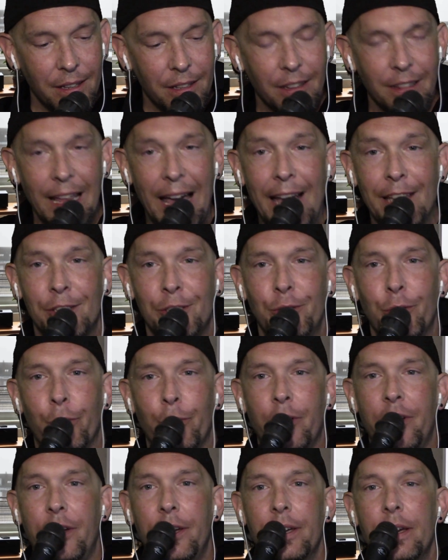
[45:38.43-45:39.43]
Last
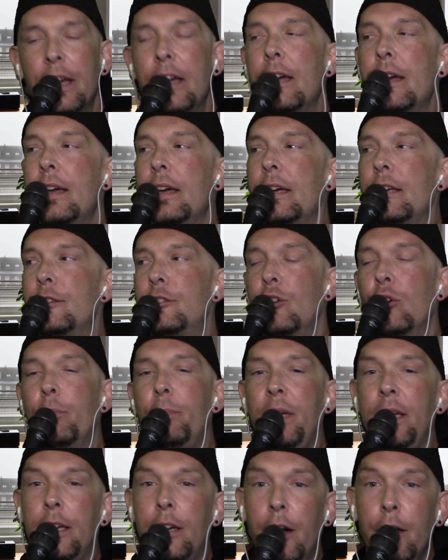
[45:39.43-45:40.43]
story. So
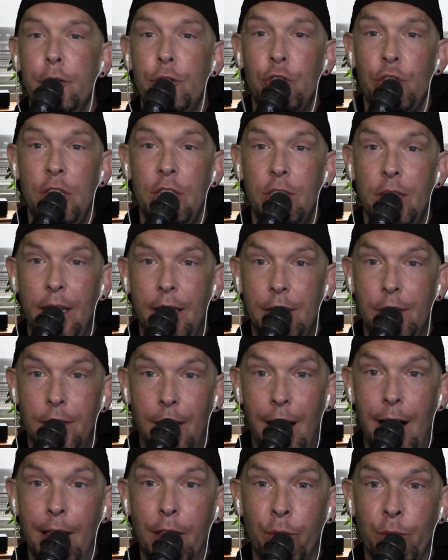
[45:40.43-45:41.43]
because she's
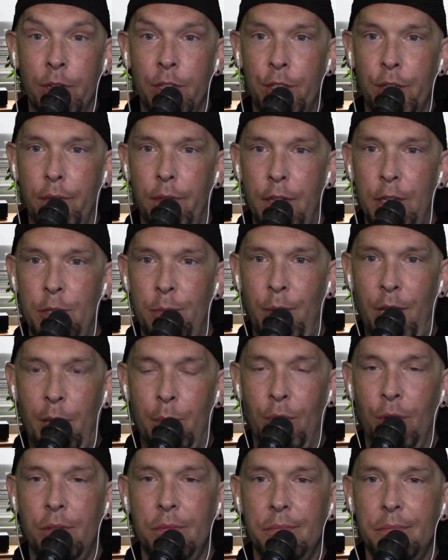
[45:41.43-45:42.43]
intolerant of these
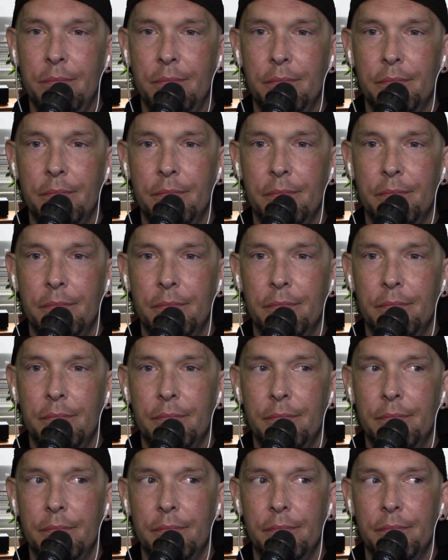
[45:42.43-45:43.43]
people,
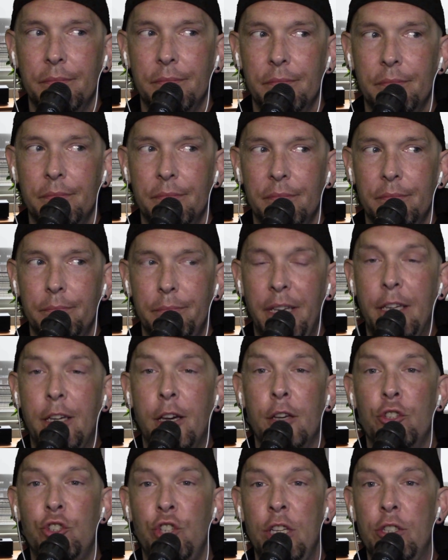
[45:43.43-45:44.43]

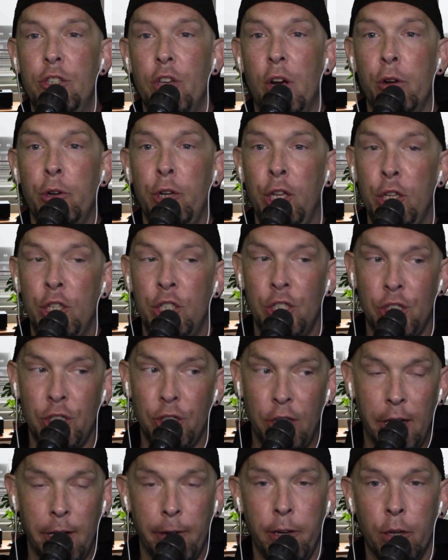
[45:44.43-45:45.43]
because she's already
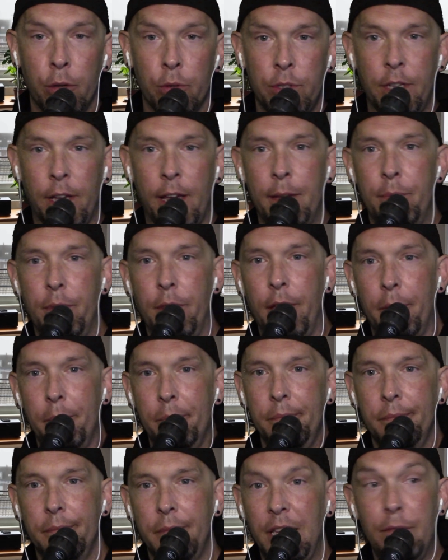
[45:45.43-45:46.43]
stereotyped
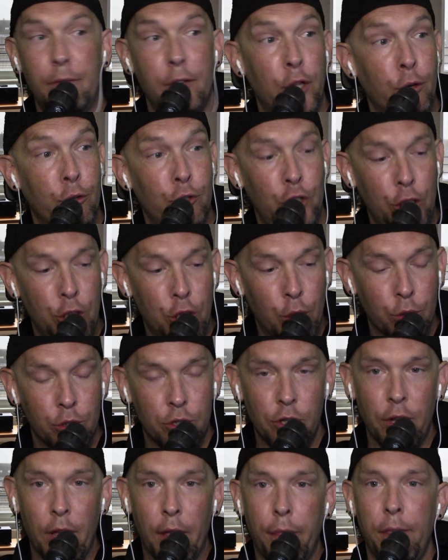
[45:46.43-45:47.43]
them, even though she
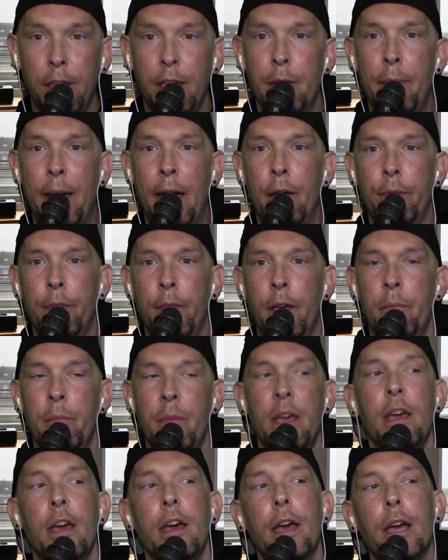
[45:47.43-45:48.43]
knows nothing about
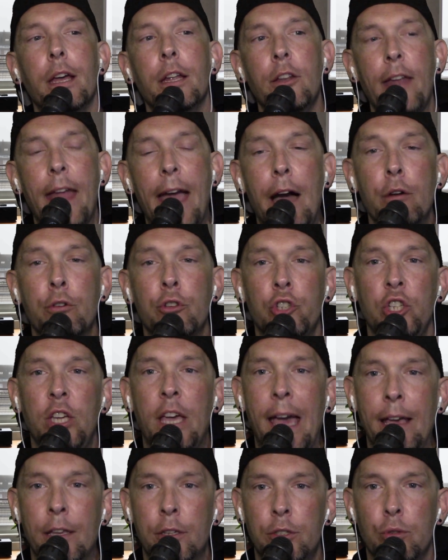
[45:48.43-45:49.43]
them, now
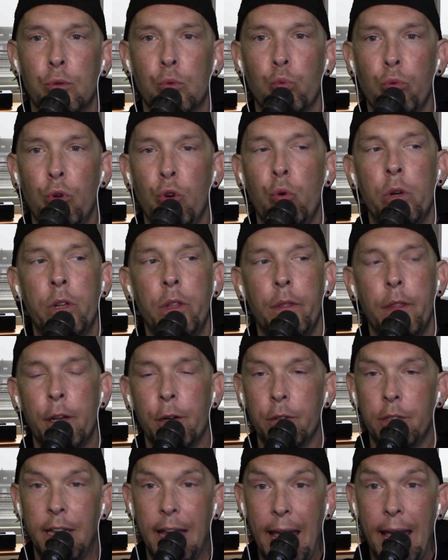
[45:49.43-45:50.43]
she has to ruin
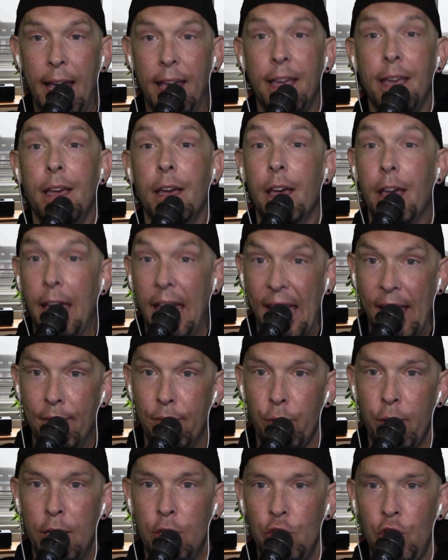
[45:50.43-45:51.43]
their day
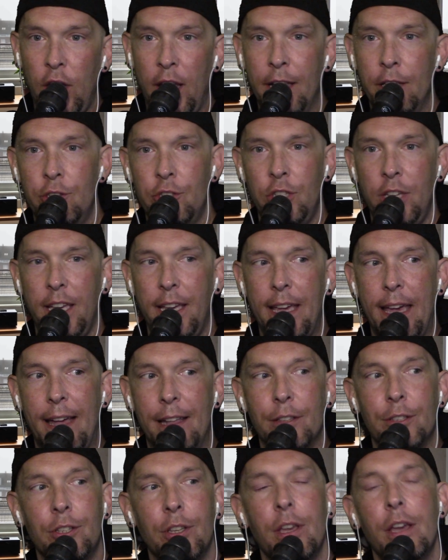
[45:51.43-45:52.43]
every chance she
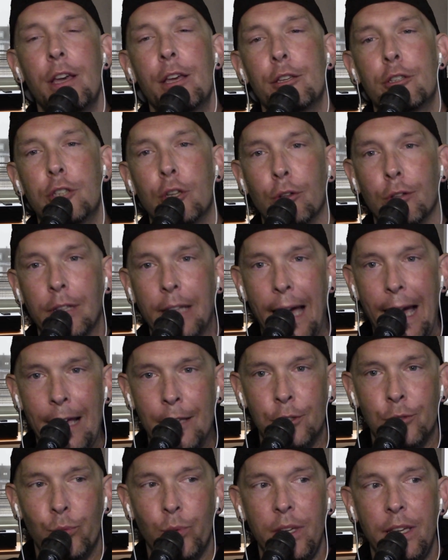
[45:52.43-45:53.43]
gets. So
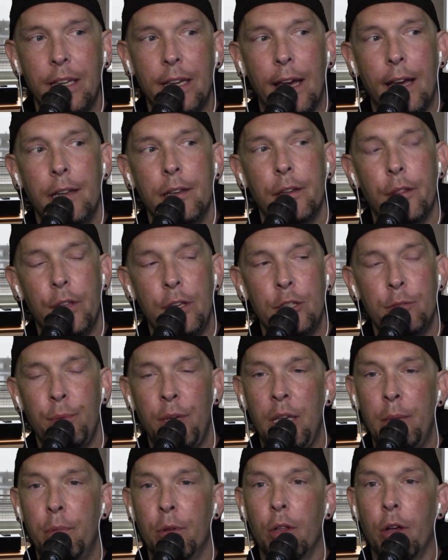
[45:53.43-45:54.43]
last weekend, these
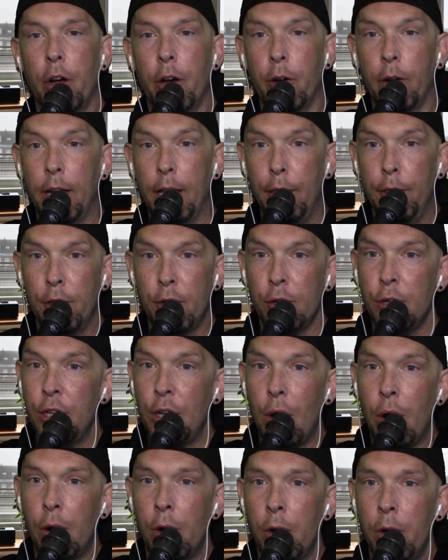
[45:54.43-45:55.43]
people are in their
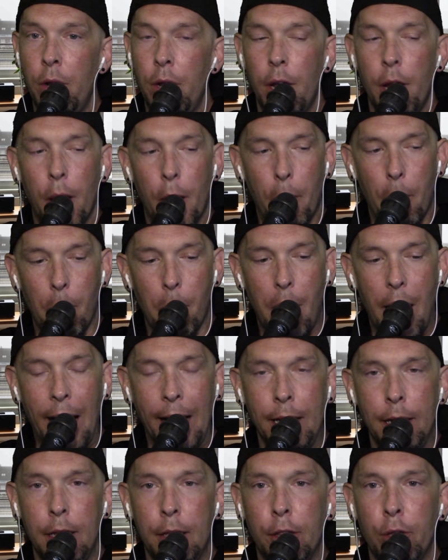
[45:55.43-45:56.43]
yard,
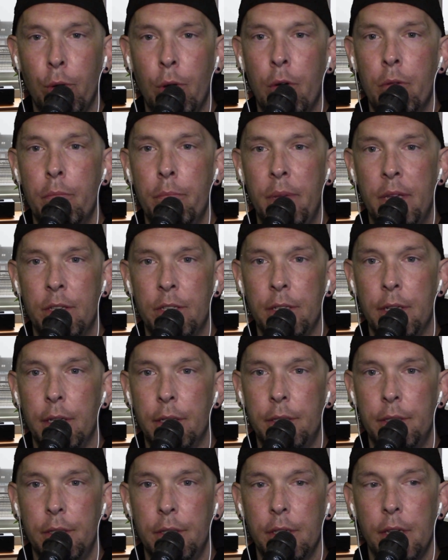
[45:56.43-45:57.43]
minding their own
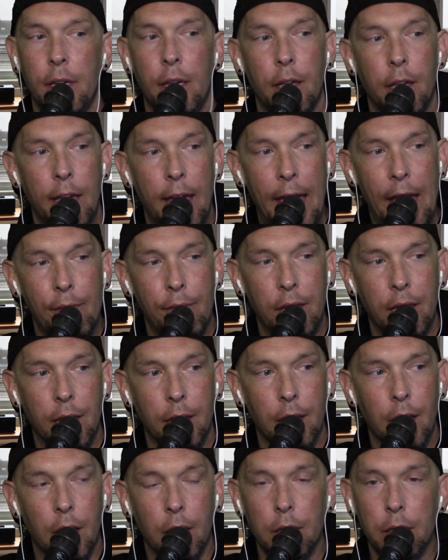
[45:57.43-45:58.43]
business,
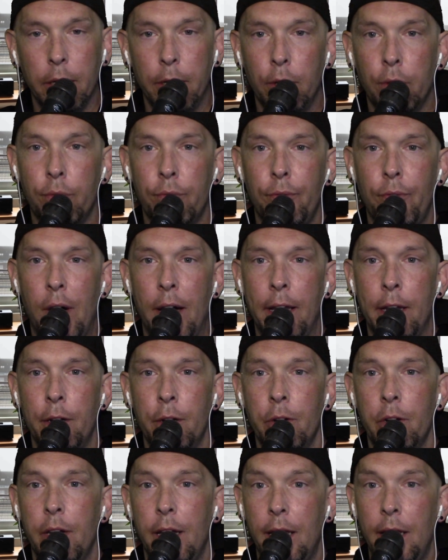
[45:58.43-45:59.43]
having a little
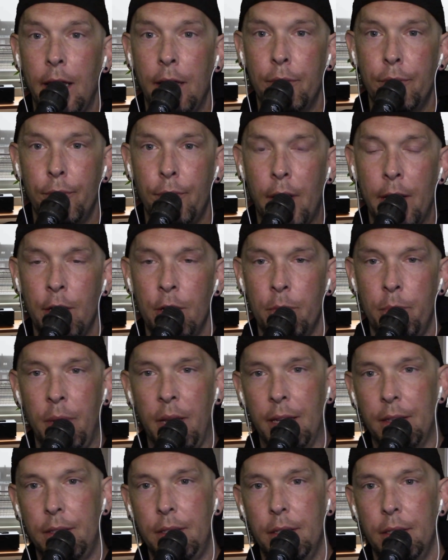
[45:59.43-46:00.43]
fire in a fire
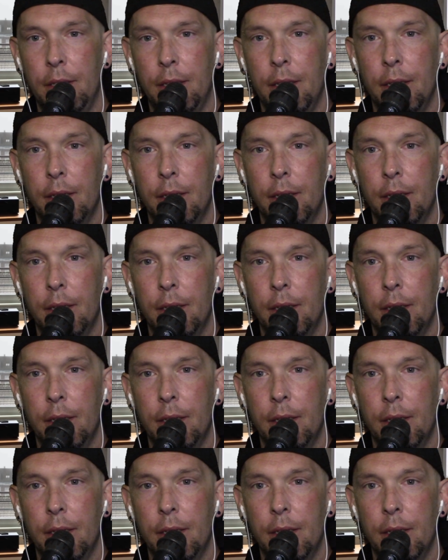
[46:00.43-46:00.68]
pit.